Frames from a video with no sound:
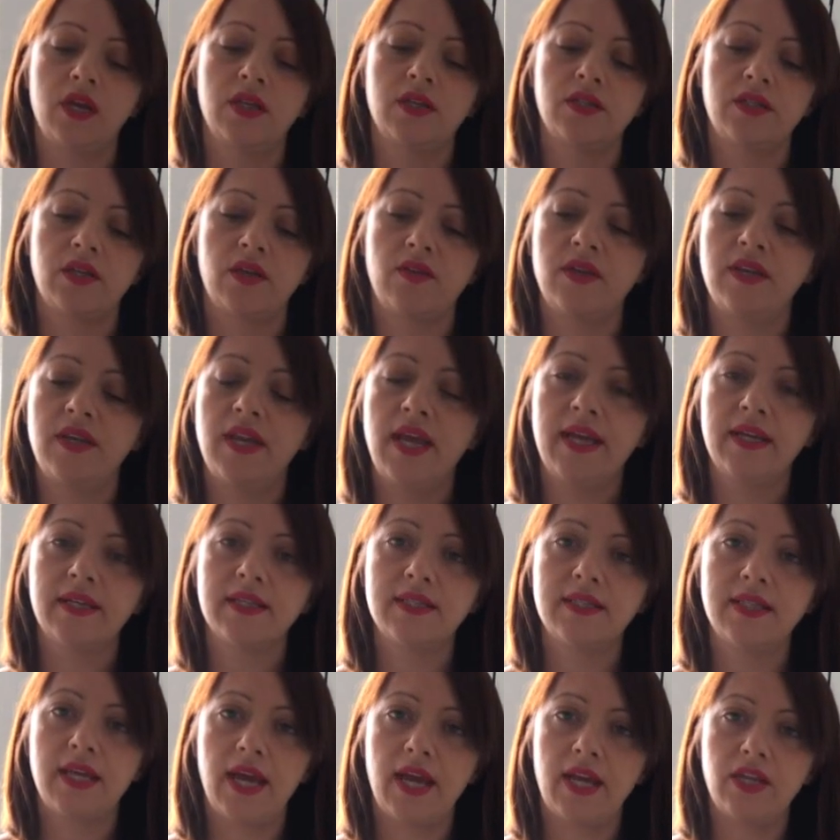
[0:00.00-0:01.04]
So the
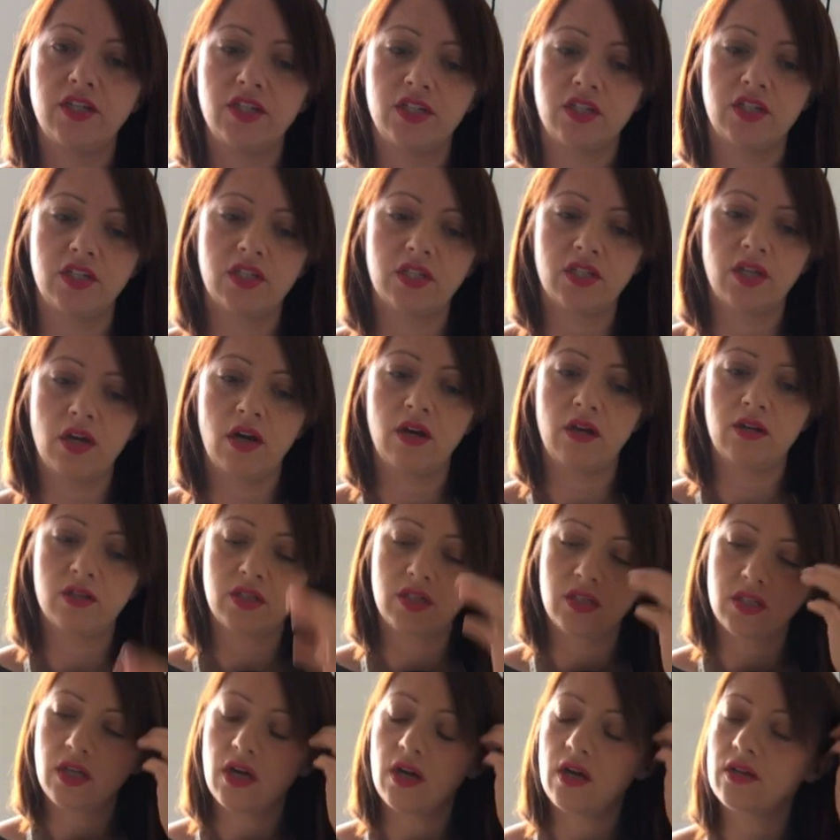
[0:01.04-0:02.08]
next stage is to
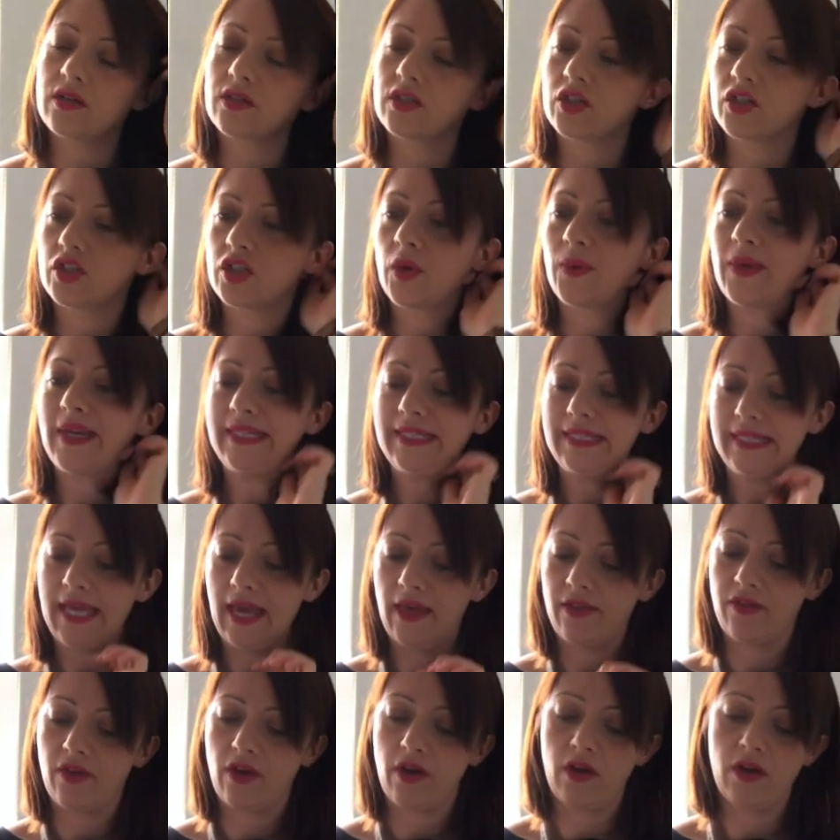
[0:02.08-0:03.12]
start sewing
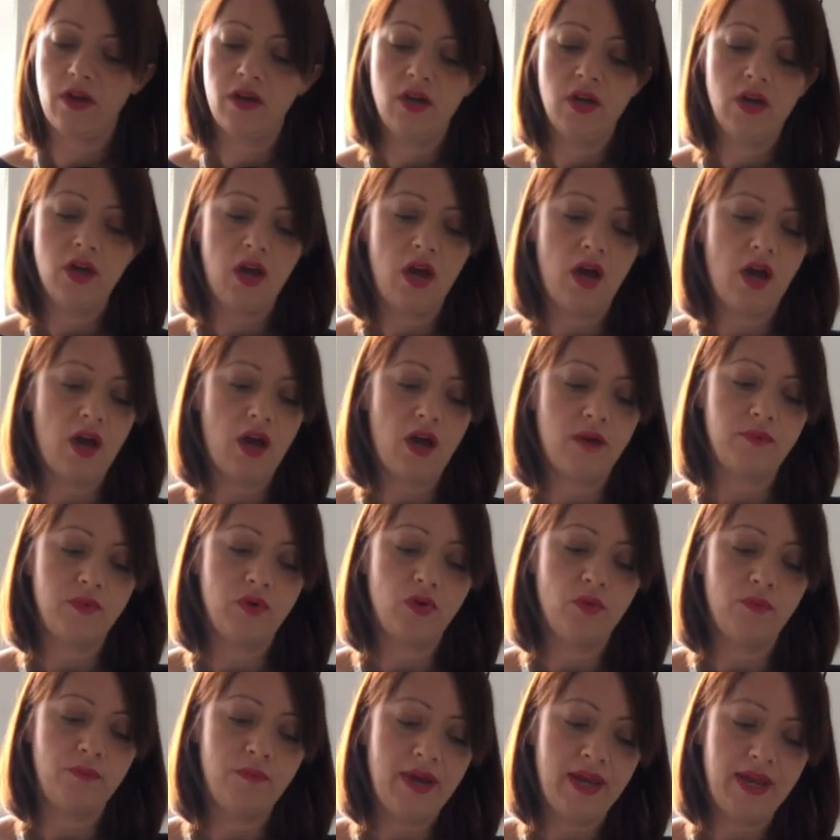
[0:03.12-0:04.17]
together
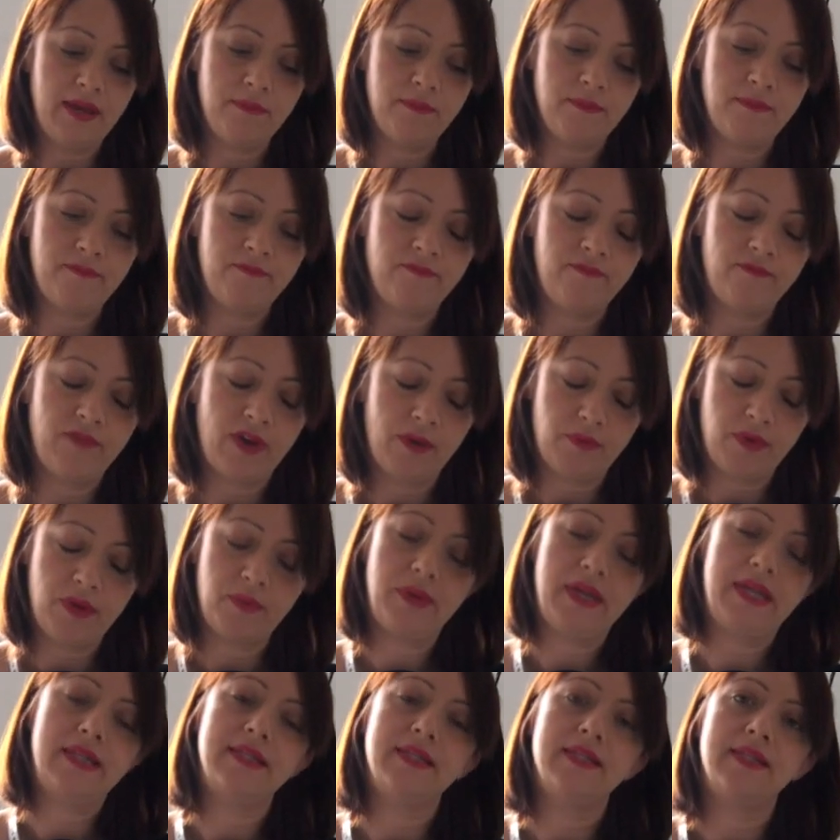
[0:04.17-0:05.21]
your main
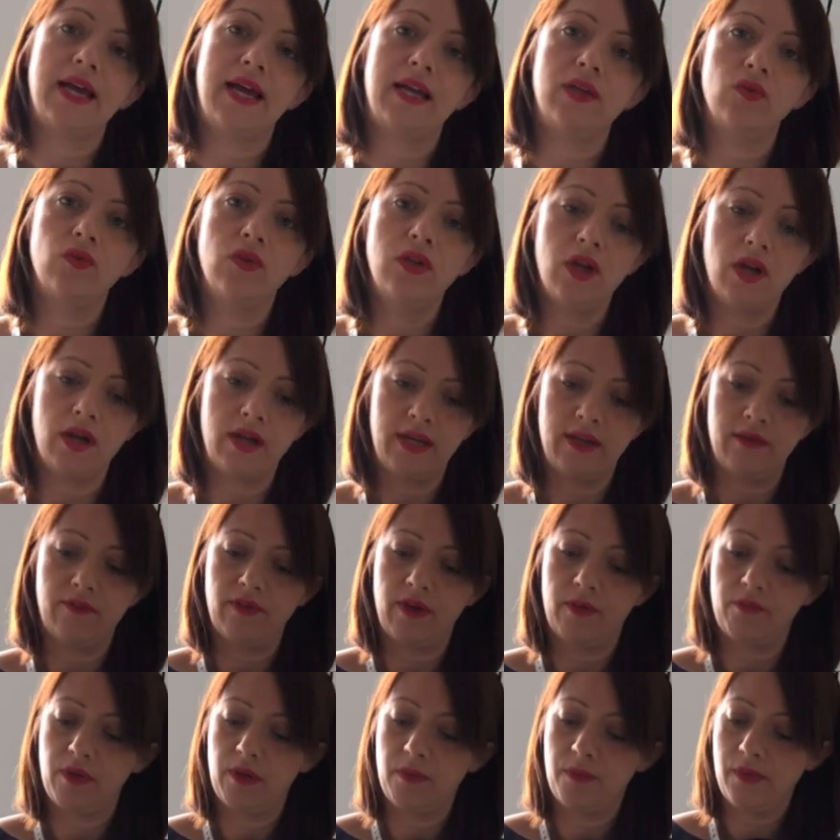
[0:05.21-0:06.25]
fabric pieces and your lining
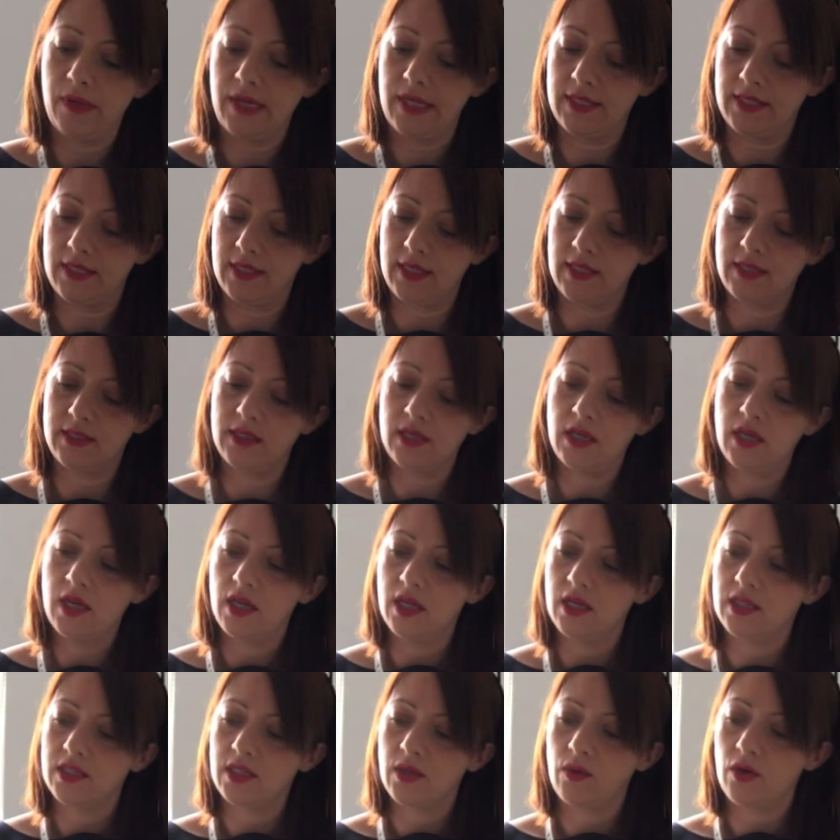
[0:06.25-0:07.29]
fabric pieces.
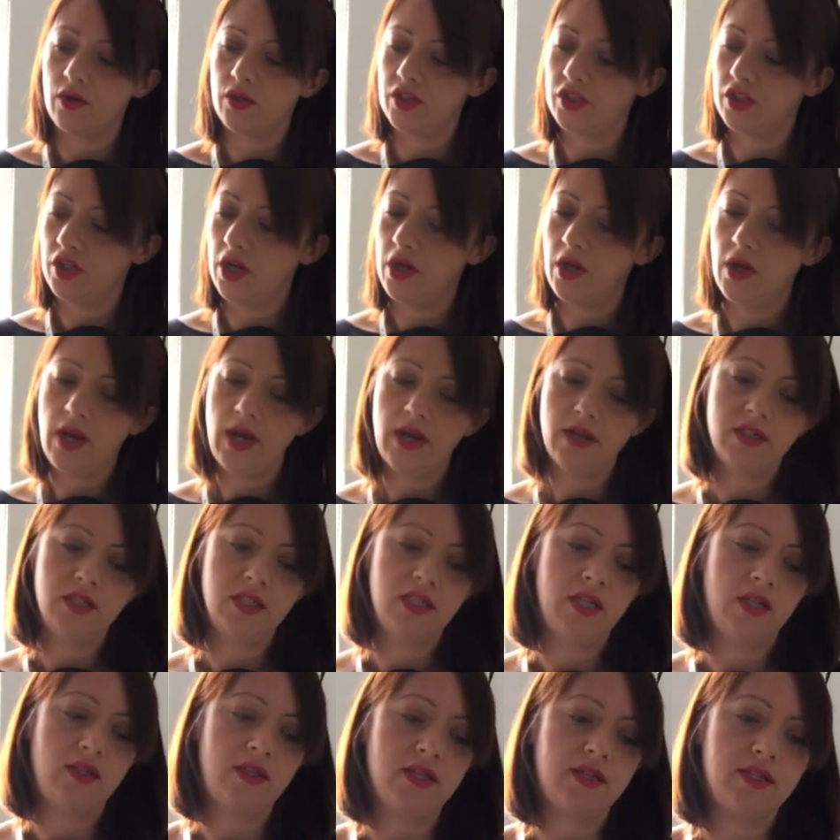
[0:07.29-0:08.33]
So I'll show you how
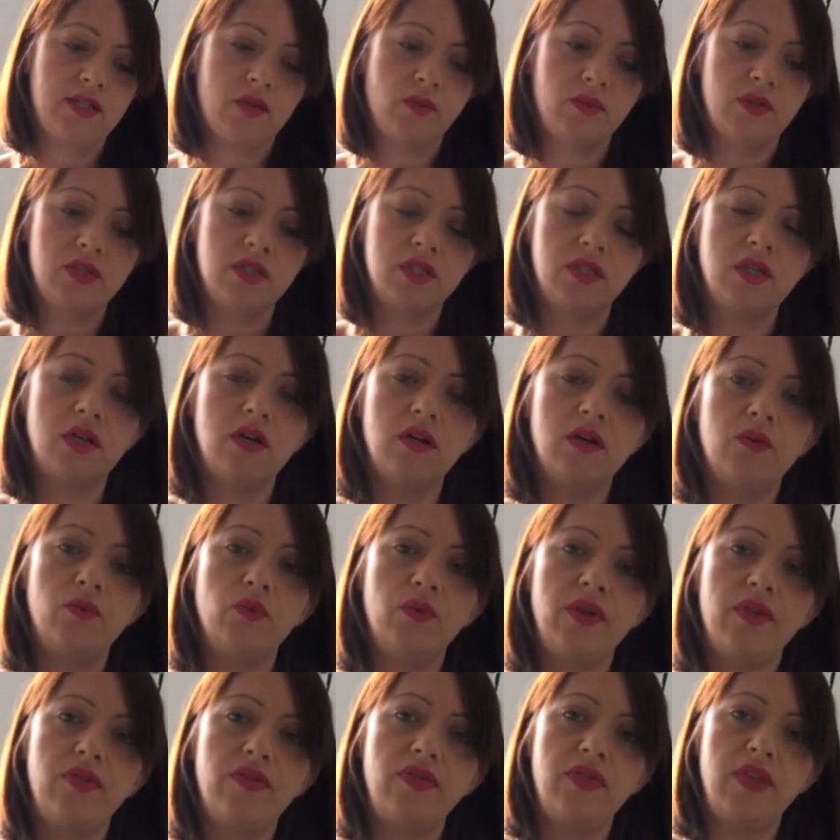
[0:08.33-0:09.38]
to do this. So we'll start
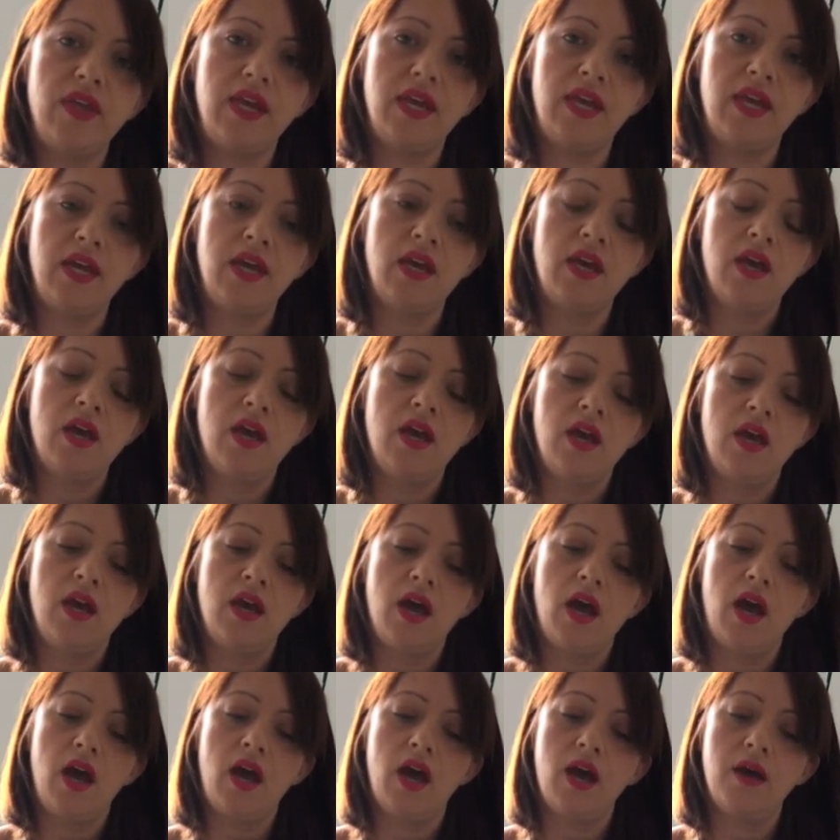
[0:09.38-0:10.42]
with the
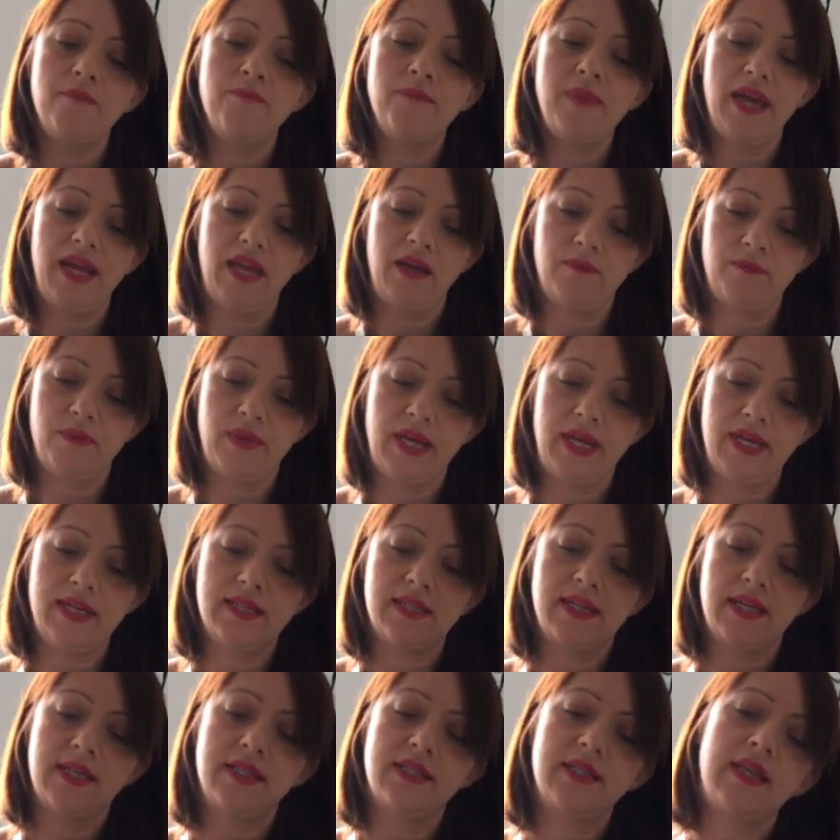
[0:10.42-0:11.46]
main
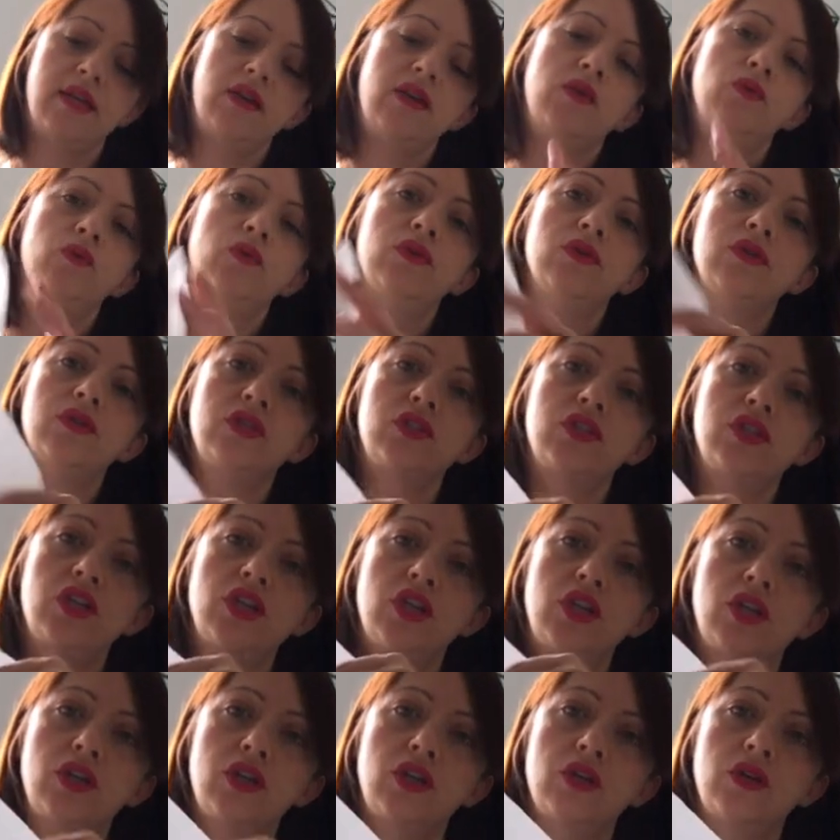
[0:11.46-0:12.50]
pieces. Now you want
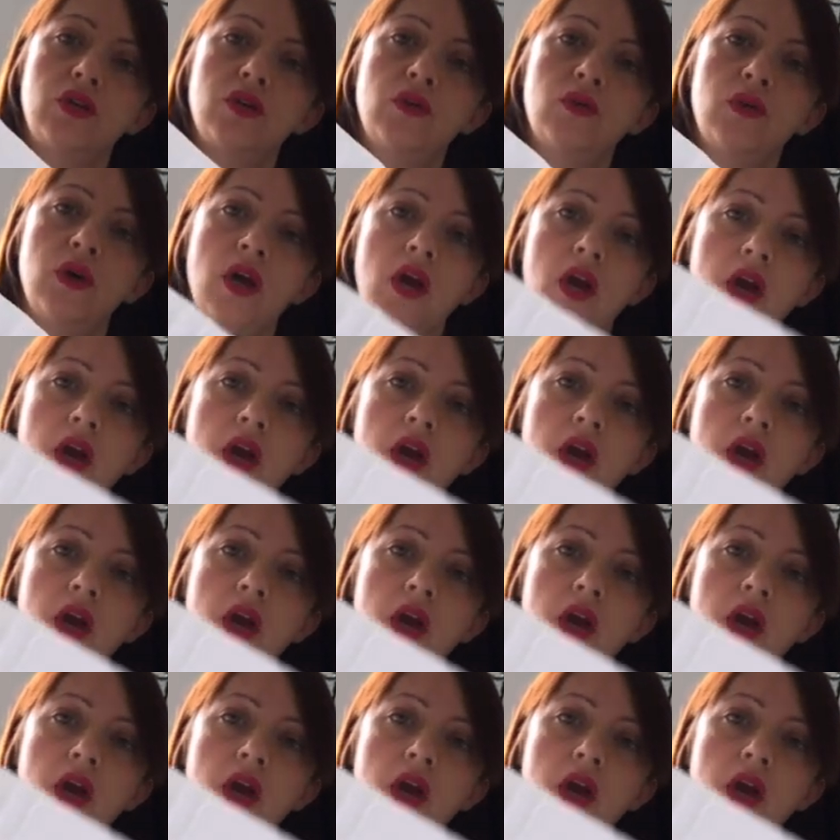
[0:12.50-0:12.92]
to